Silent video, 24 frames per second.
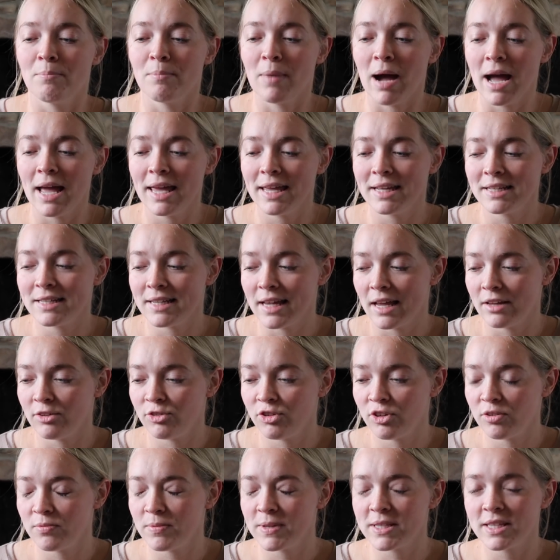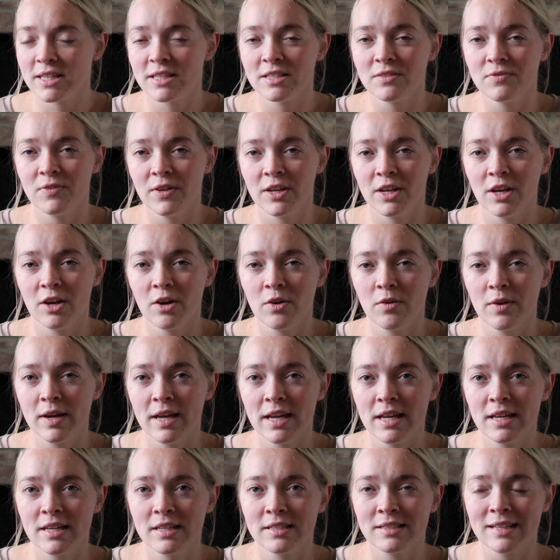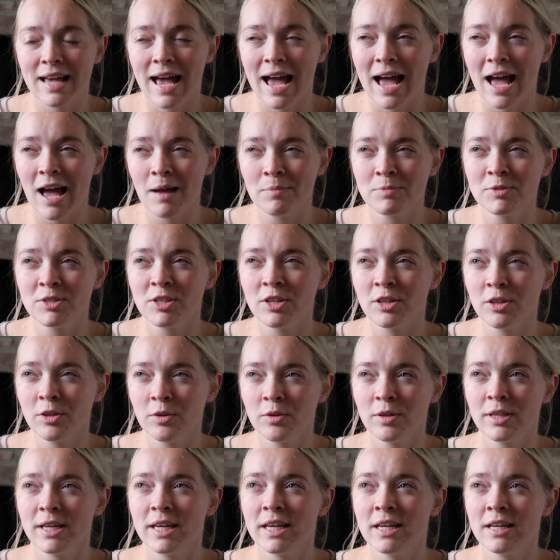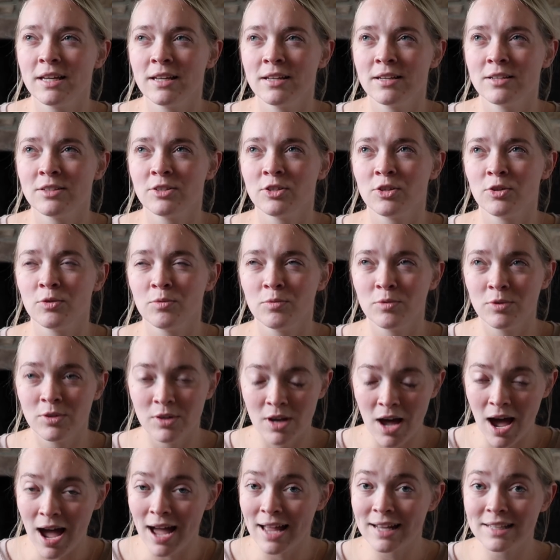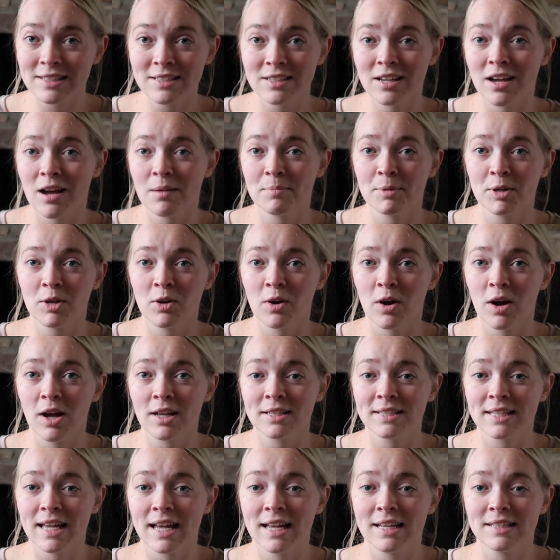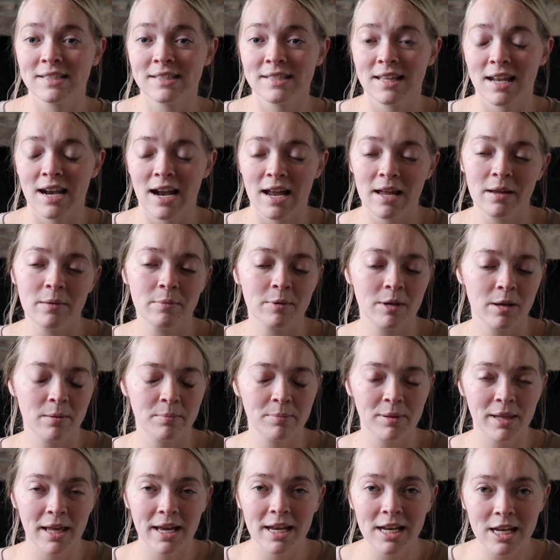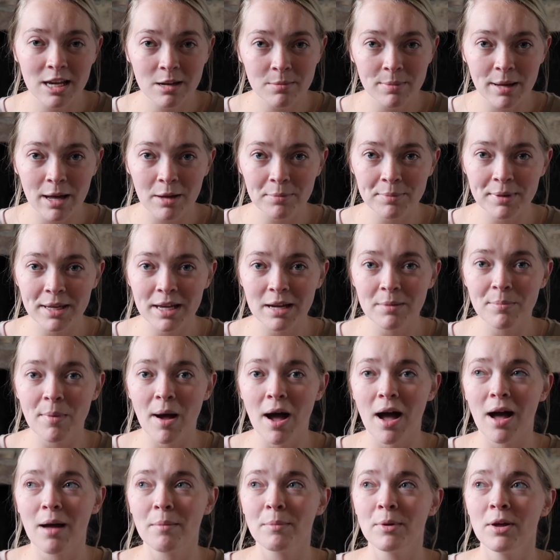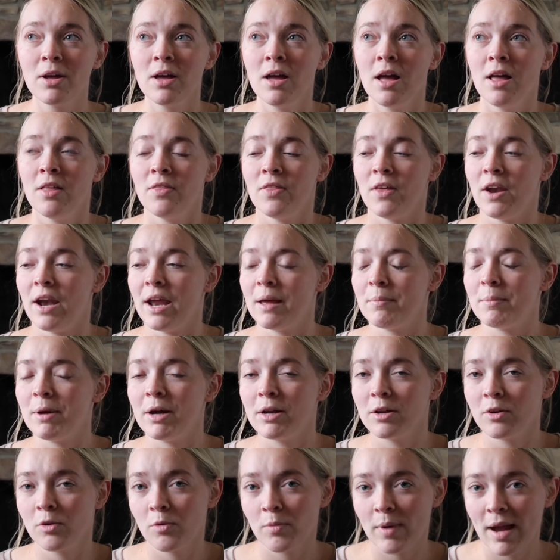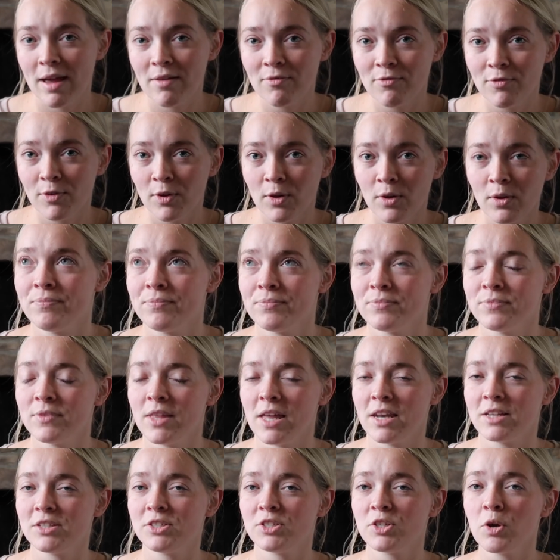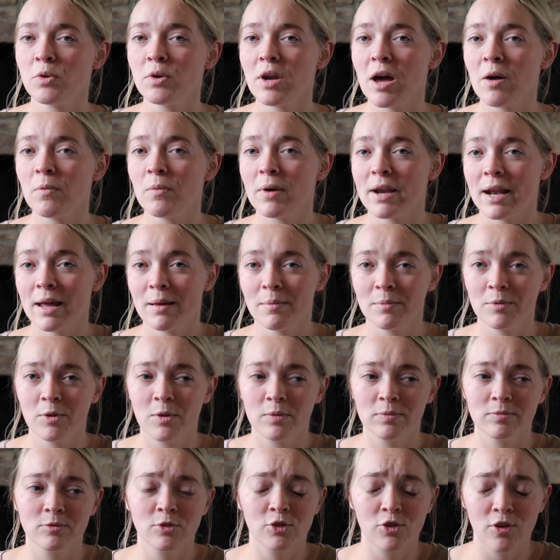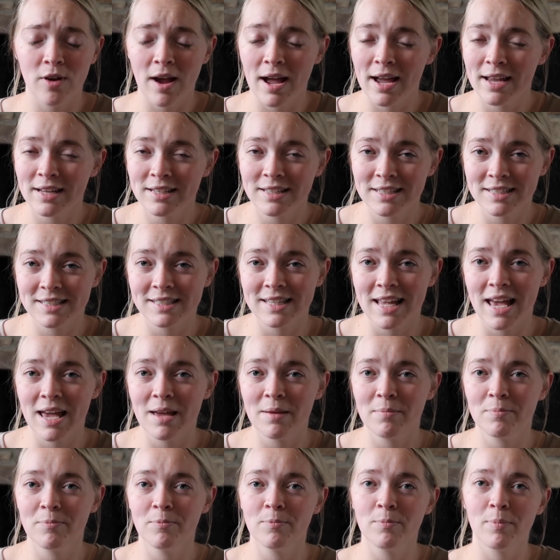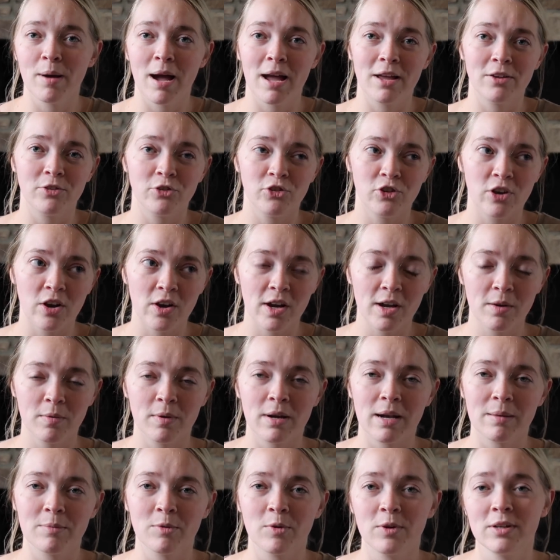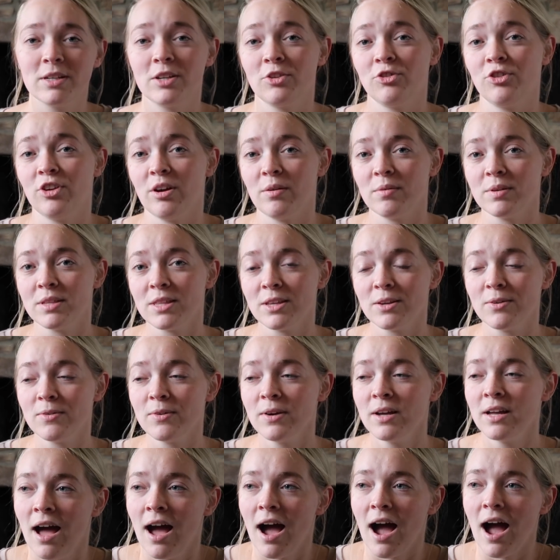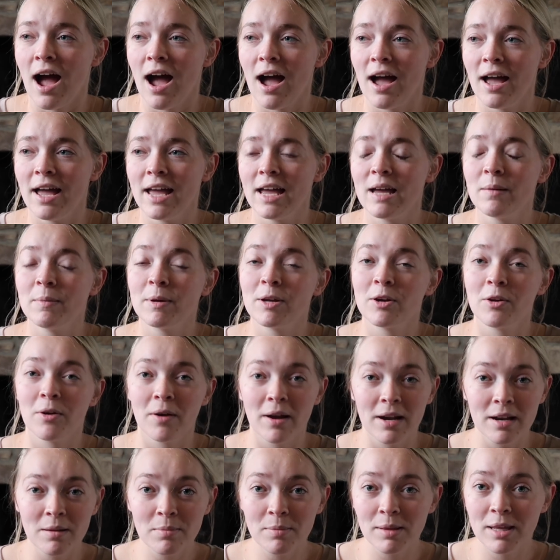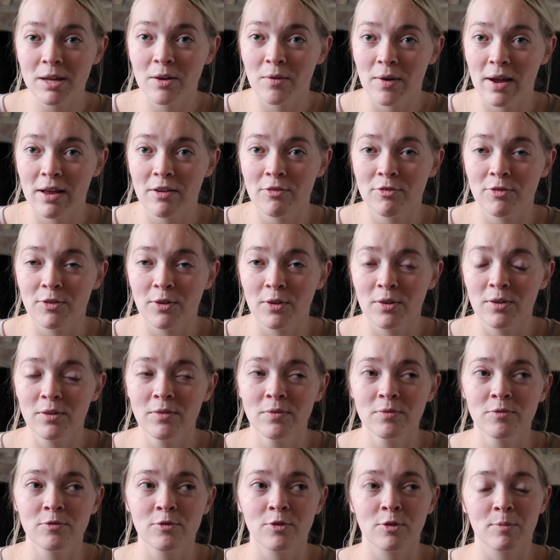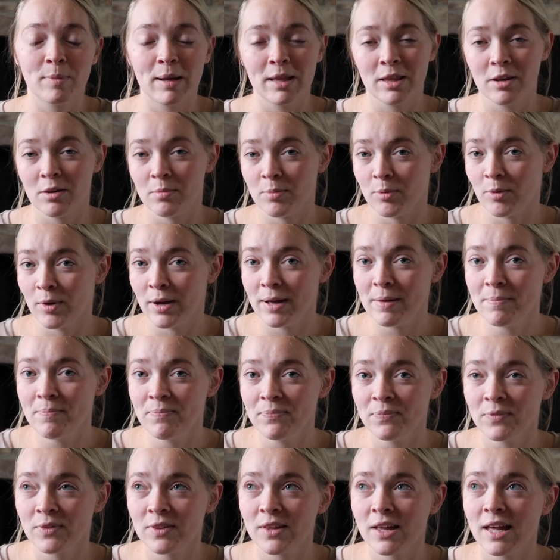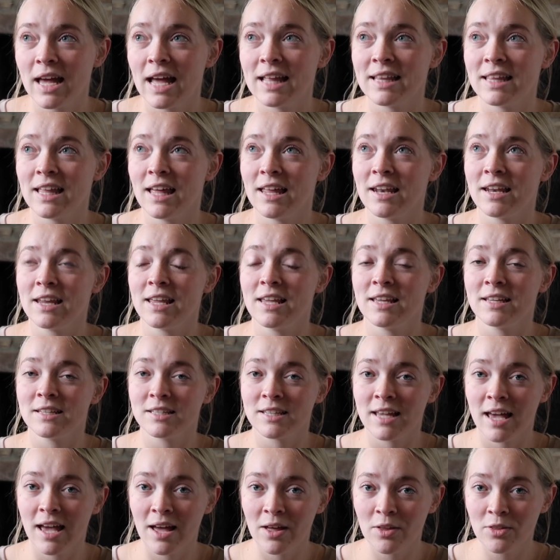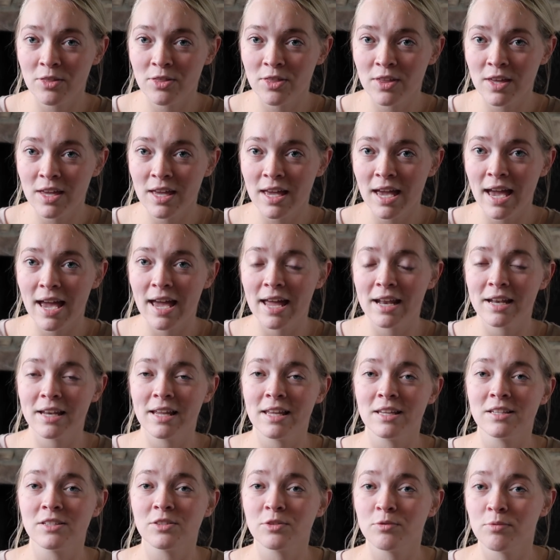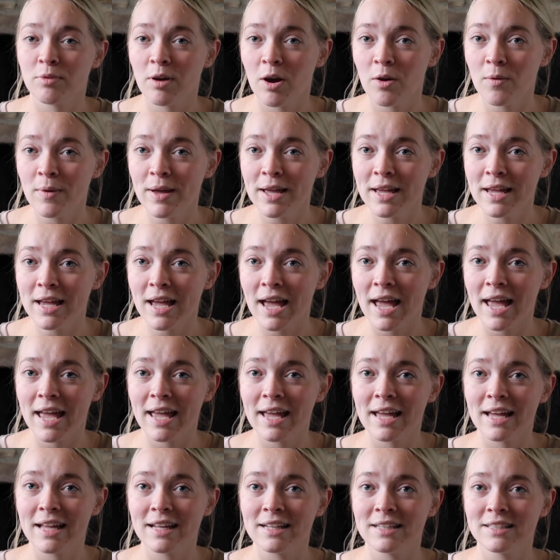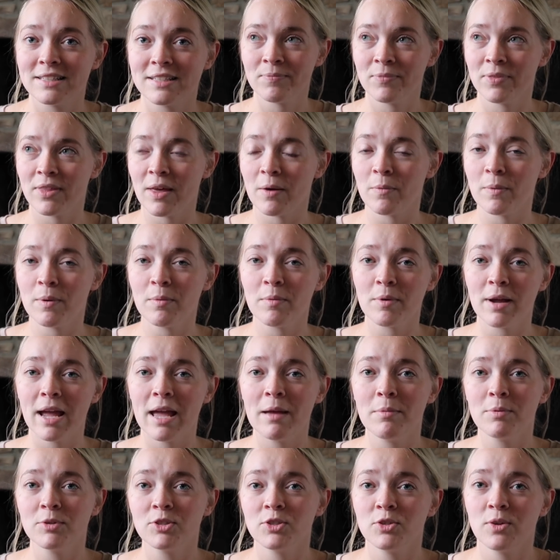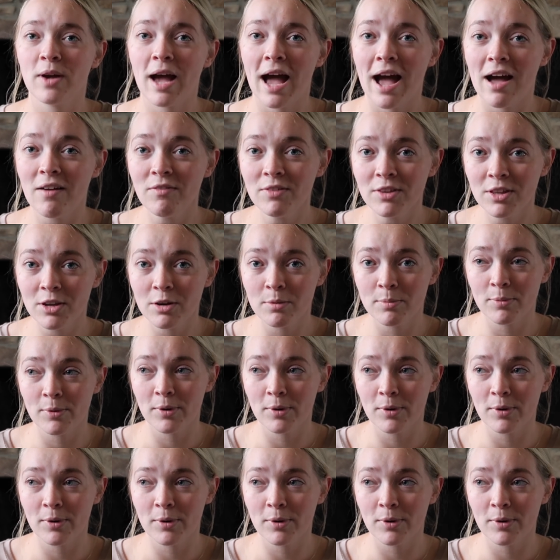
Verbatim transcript: my intention with this video is absolutely to not come across as that I am complaining about being a mom, that I am ungrateful, that is so not what I'm trying to say by sharing what I'm going to share with you. I am incredibly grateful for my little boy and that he is healthy and he's growing and that we were able to have a little